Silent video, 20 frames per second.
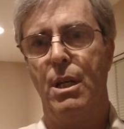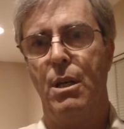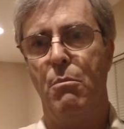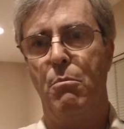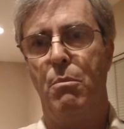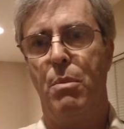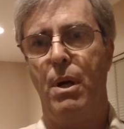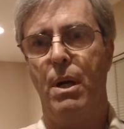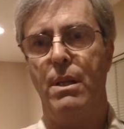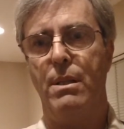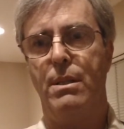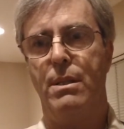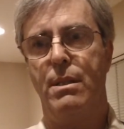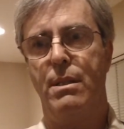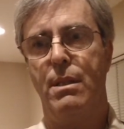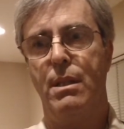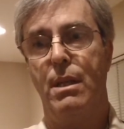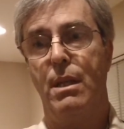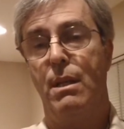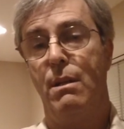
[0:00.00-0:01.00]

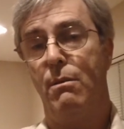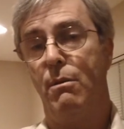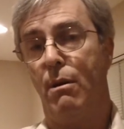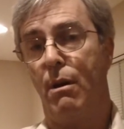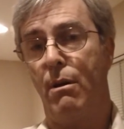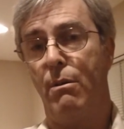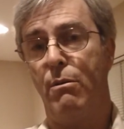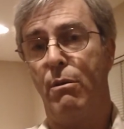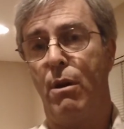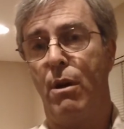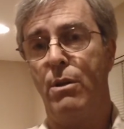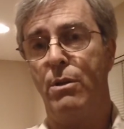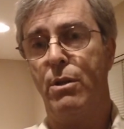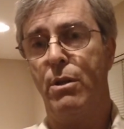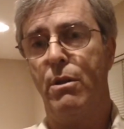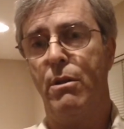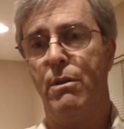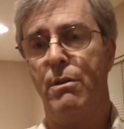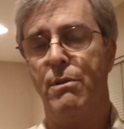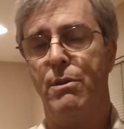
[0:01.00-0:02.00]
But there are other
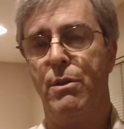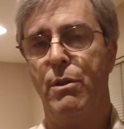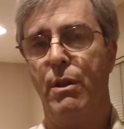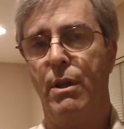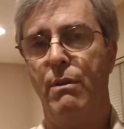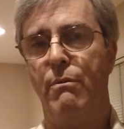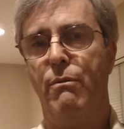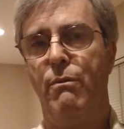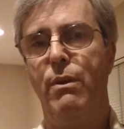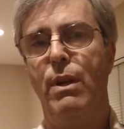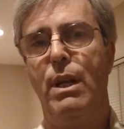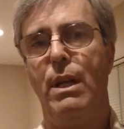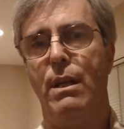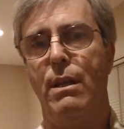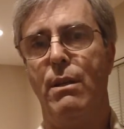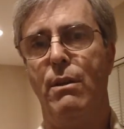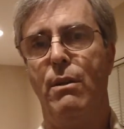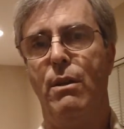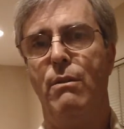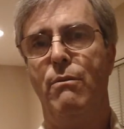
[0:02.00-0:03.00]
alternatives. You can flee.
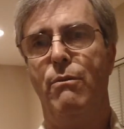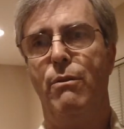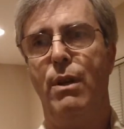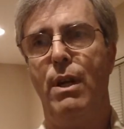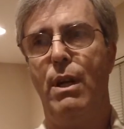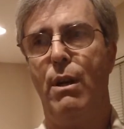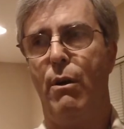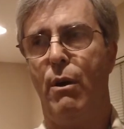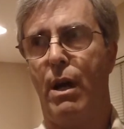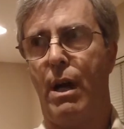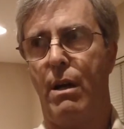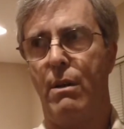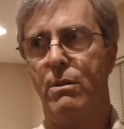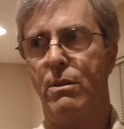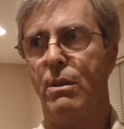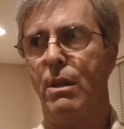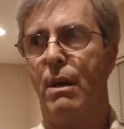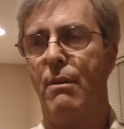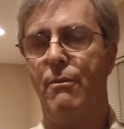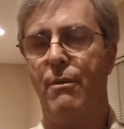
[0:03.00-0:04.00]
You can flee your
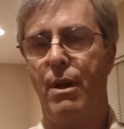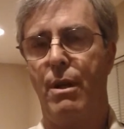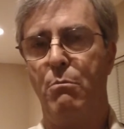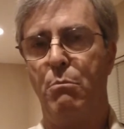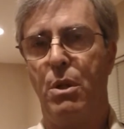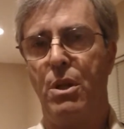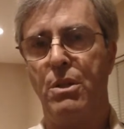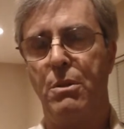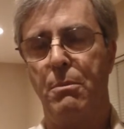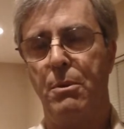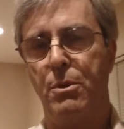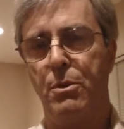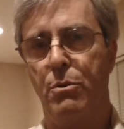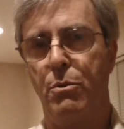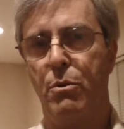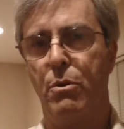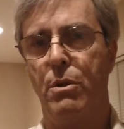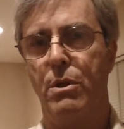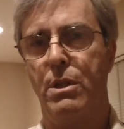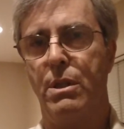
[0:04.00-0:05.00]
house. I've got multiple
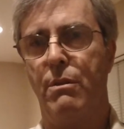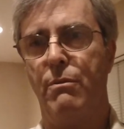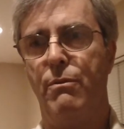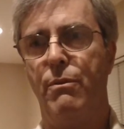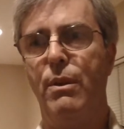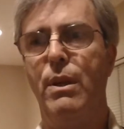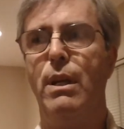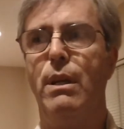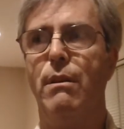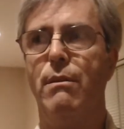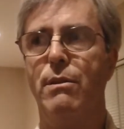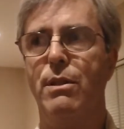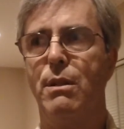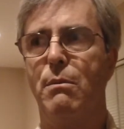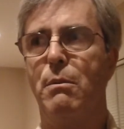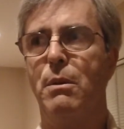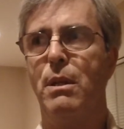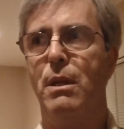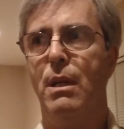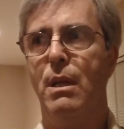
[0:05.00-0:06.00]
doors. I'll flee. If
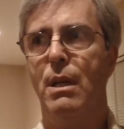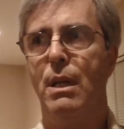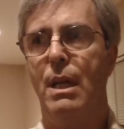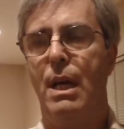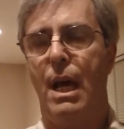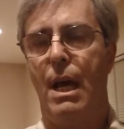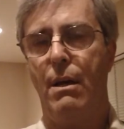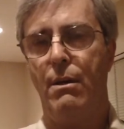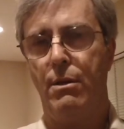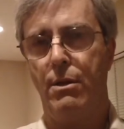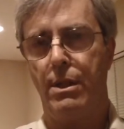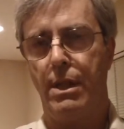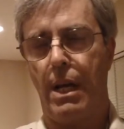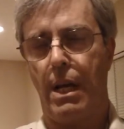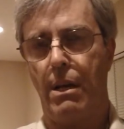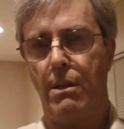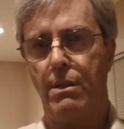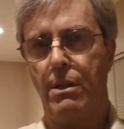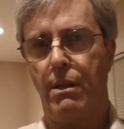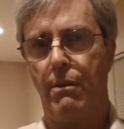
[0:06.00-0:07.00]
someone enters the
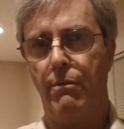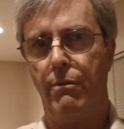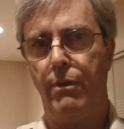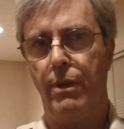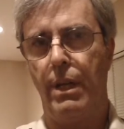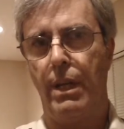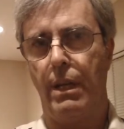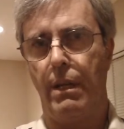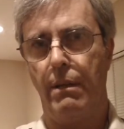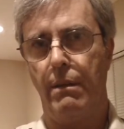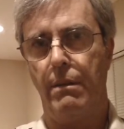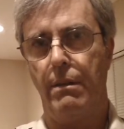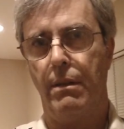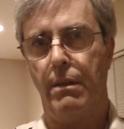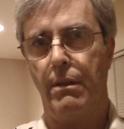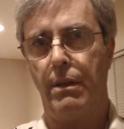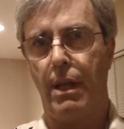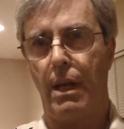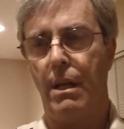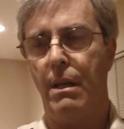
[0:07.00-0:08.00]
house, I'll flee.
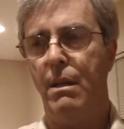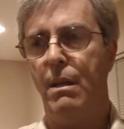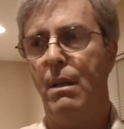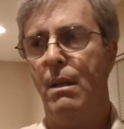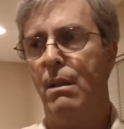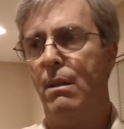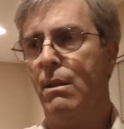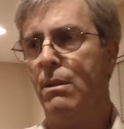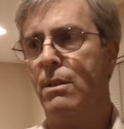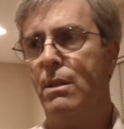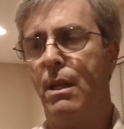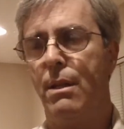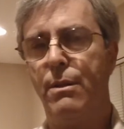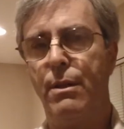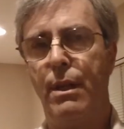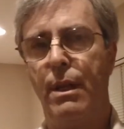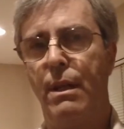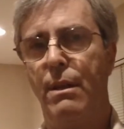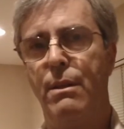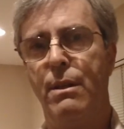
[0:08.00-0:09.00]
Okay? There's
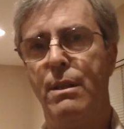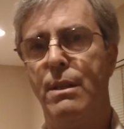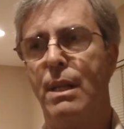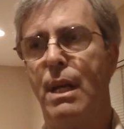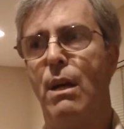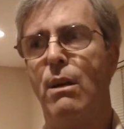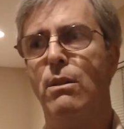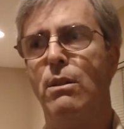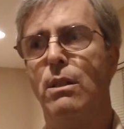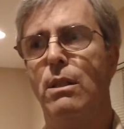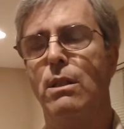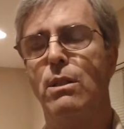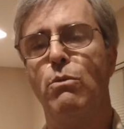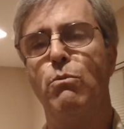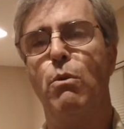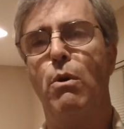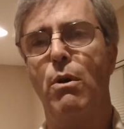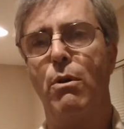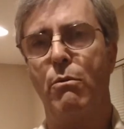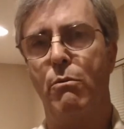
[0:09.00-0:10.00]
nothing in this house that's
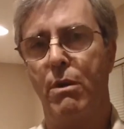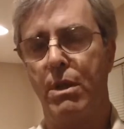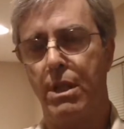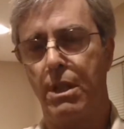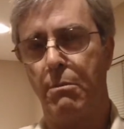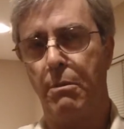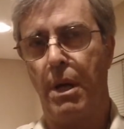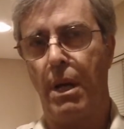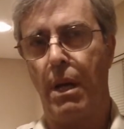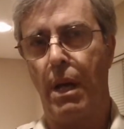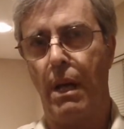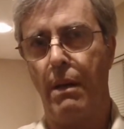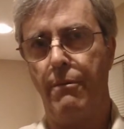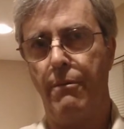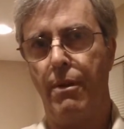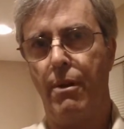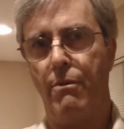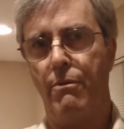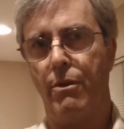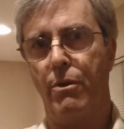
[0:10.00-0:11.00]
worth risking my
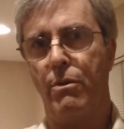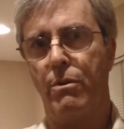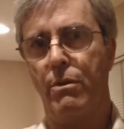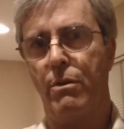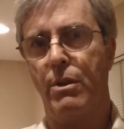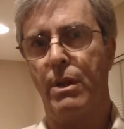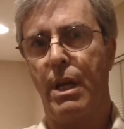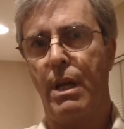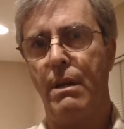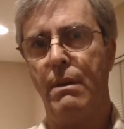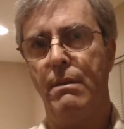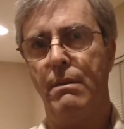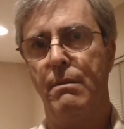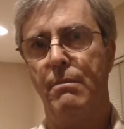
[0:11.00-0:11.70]
life over. Okay?